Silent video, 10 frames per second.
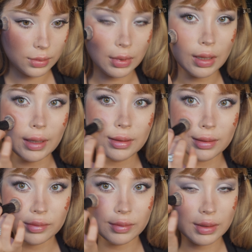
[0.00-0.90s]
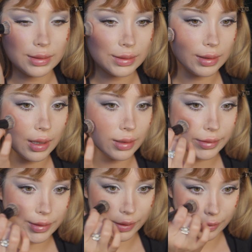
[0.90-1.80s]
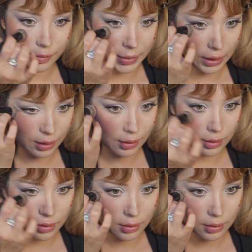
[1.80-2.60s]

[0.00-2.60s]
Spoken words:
I like this one because it's not too pink.